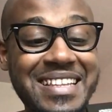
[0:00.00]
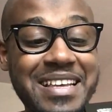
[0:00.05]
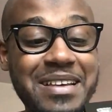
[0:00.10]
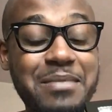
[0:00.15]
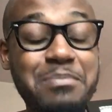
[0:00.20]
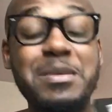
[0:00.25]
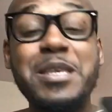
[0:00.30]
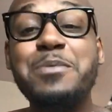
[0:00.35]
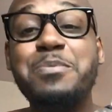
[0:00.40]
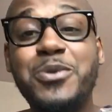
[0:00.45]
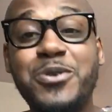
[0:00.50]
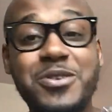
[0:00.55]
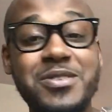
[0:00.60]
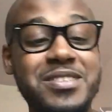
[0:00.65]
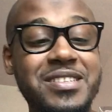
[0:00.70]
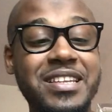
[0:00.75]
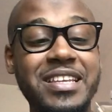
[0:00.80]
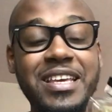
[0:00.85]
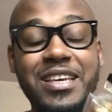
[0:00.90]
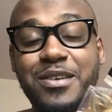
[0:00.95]
me
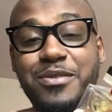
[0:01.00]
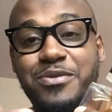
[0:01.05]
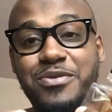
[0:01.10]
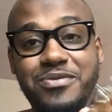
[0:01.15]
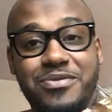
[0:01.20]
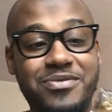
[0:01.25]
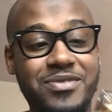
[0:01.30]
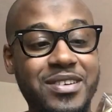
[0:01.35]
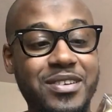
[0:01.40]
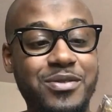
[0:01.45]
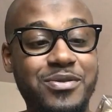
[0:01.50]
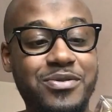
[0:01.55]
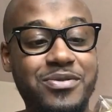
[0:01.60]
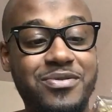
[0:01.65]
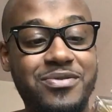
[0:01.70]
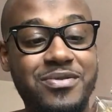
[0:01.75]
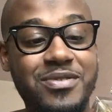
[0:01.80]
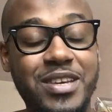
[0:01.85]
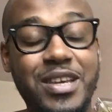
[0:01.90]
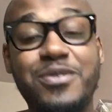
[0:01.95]
personally if if
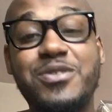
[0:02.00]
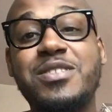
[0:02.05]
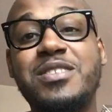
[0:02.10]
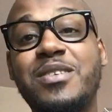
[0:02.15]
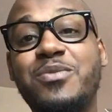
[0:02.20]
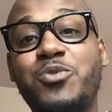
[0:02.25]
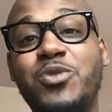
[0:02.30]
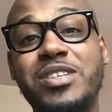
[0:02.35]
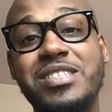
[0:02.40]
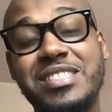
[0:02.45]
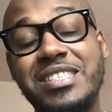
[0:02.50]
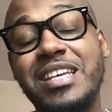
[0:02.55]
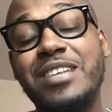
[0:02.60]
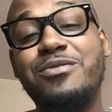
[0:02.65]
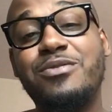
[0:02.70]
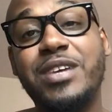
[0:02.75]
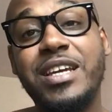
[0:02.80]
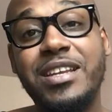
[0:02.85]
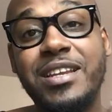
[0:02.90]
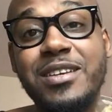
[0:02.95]
if someone
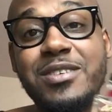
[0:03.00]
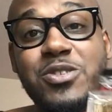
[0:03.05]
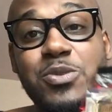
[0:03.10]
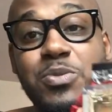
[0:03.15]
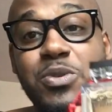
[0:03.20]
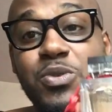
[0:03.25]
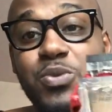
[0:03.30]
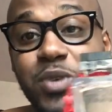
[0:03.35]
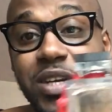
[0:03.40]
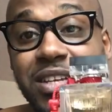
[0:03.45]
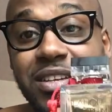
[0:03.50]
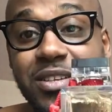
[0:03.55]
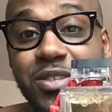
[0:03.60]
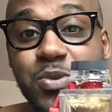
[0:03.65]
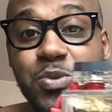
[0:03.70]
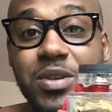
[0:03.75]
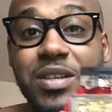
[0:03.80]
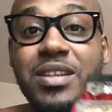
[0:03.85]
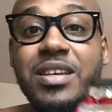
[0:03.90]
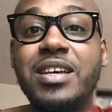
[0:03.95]
standing right next to me wearing
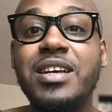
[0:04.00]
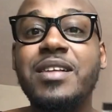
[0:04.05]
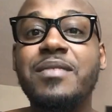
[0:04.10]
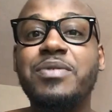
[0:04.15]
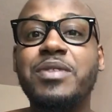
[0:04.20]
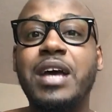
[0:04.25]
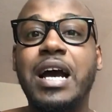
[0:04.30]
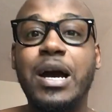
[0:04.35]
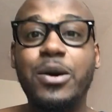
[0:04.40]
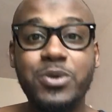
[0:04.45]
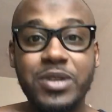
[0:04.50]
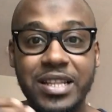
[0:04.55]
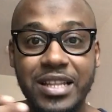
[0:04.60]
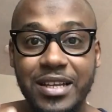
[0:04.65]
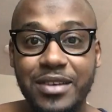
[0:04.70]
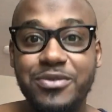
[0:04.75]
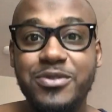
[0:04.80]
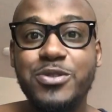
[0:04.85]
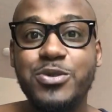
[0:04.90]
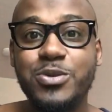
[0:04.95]
this one, I would
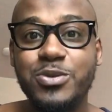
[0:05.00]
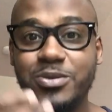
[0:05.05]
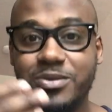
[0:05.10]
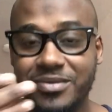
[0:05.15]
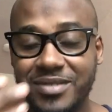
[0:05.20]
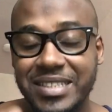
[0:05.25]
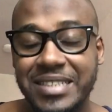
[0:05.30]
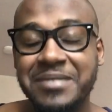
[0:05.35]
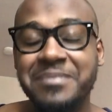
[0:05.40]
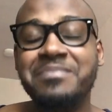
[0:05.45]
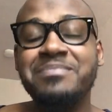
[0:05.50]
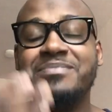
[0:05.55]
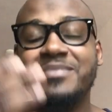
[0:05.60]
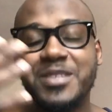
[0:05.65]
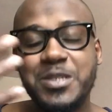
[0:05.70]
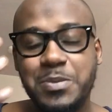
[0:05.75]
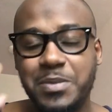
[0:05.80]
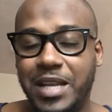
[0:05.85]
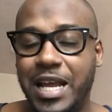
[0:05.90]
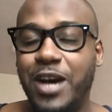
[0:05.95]
love to
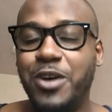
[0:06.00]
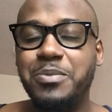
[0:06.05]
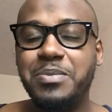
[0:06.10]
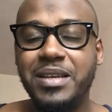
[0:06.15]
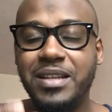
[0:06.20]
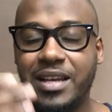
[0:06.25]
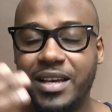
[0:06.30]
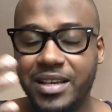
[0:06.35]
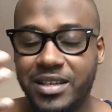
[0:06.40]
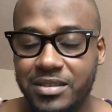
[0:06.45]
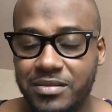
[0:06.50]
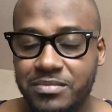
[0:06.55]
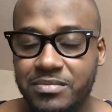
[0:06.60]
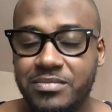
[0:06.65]
smell. I would be like